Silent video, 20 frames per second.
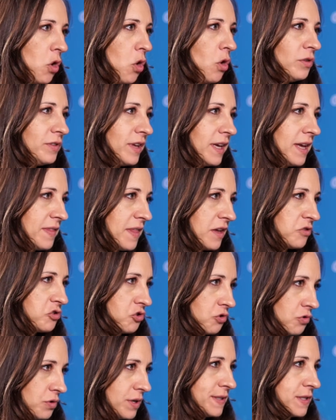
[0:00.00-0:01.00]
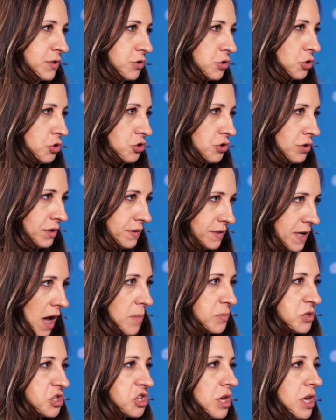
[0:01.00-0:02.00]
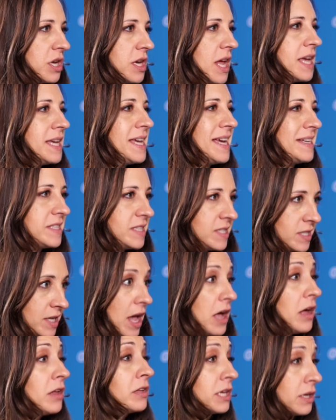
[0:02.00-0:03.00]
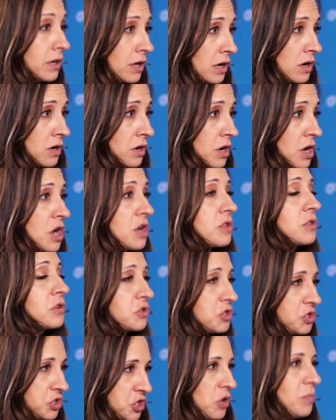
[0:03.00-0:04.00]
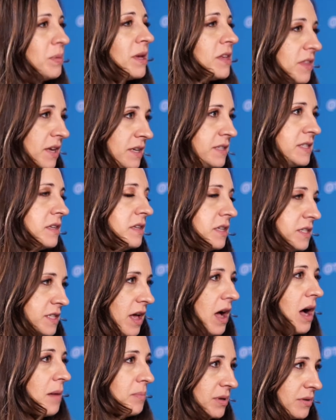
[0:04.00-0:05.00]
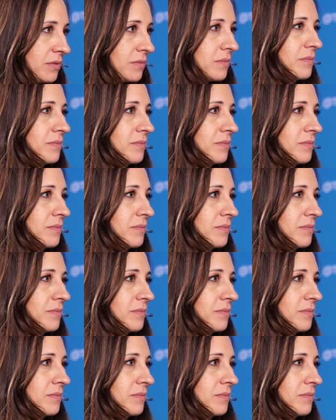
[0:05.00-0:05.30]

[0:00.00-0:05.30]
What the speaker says: hold and get that true institutional adoption and get scale here, there's two big things that need to happen.